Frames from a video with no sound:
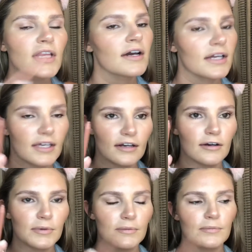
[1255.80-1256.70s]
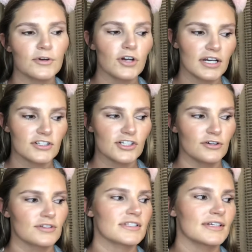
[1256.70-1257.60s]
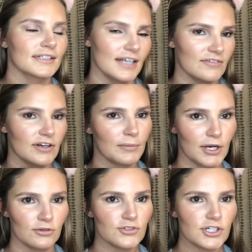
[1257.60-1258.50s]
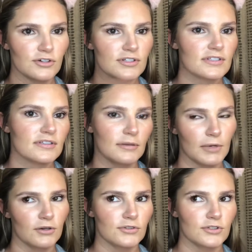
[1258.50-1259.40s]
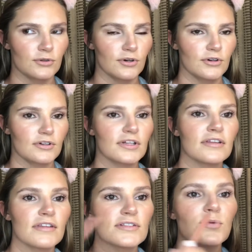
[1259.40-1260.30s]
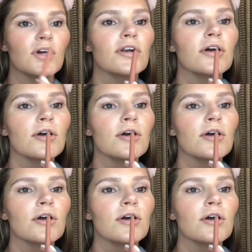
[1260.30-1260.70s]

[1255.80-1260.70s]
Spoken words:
I cannot be cracking jokes and laughing at my own jokes in my own tutorial. That's weird.